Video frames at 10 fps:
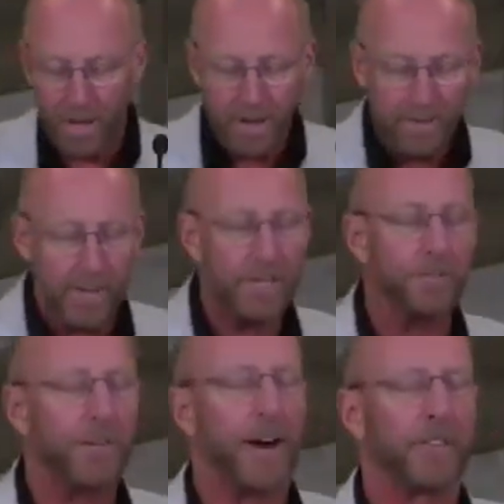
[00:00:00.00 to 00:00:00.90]
Thank you,
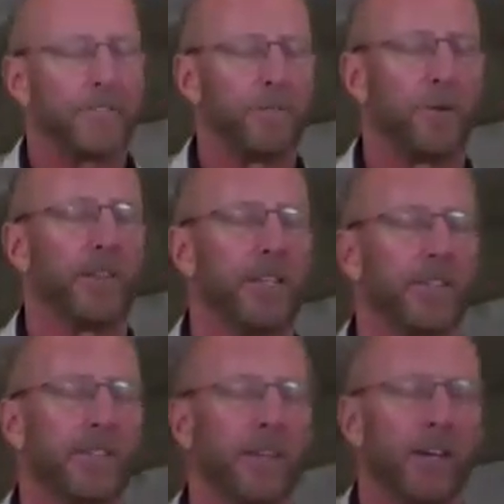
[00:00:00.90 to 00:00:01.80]
Father, for
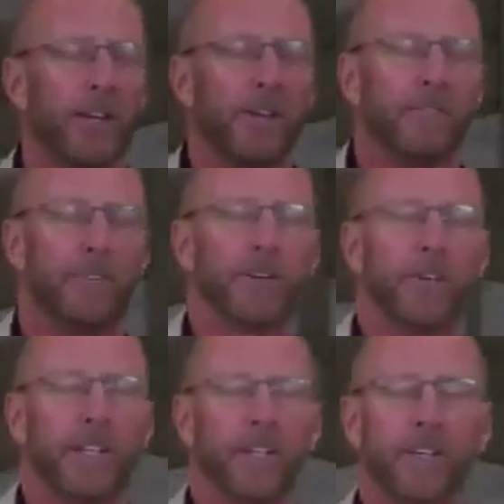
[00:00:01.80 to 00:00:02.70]
these
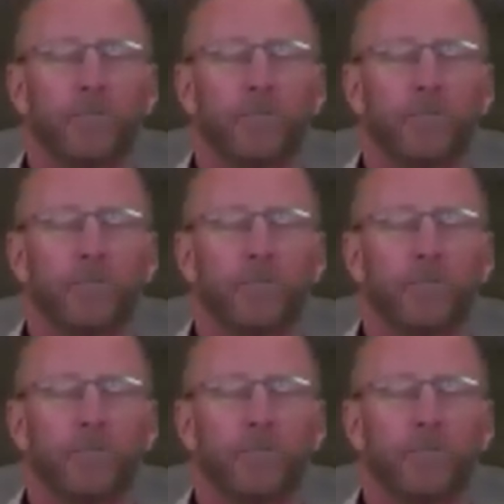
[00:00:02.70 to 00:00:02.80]
very